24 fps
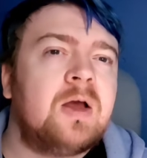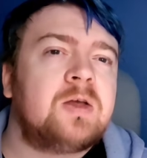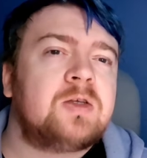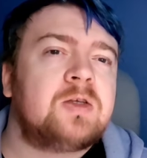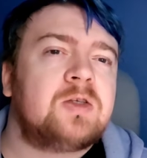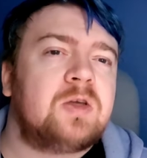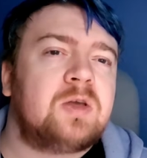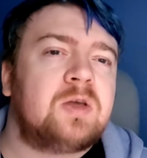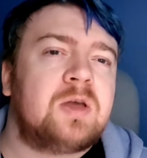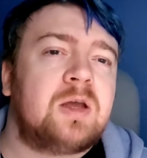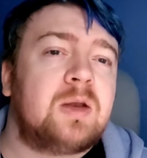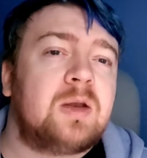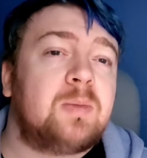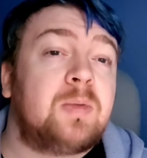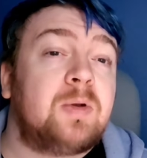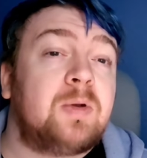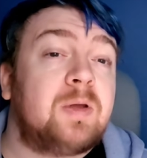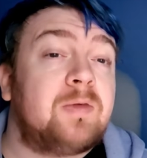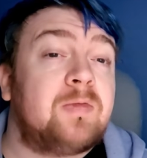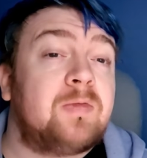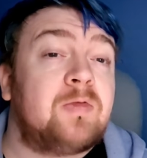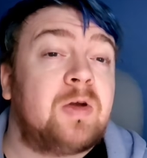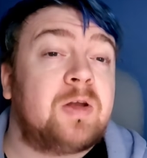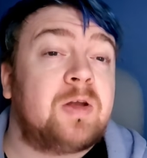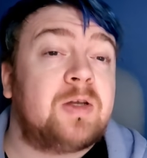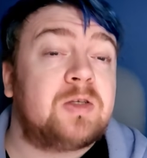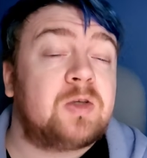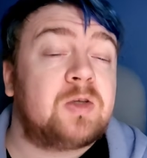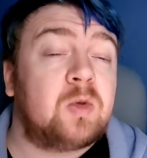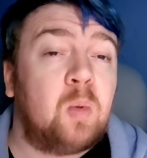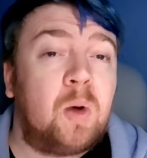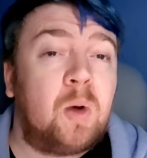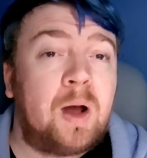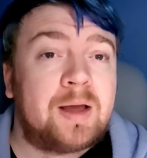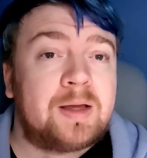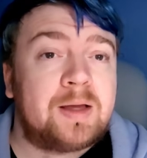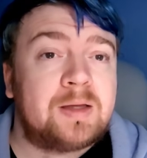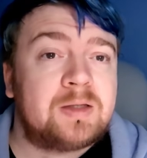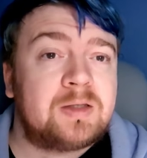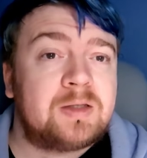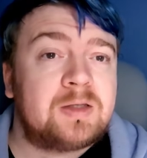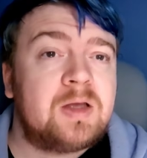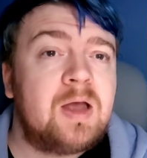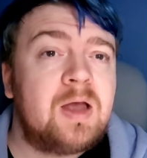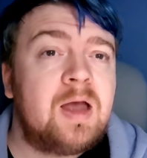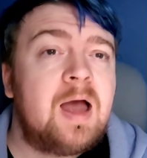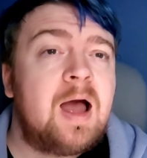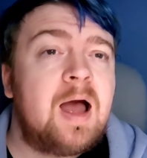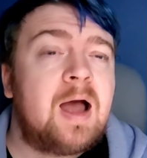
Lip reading: so you get to proliferate twice.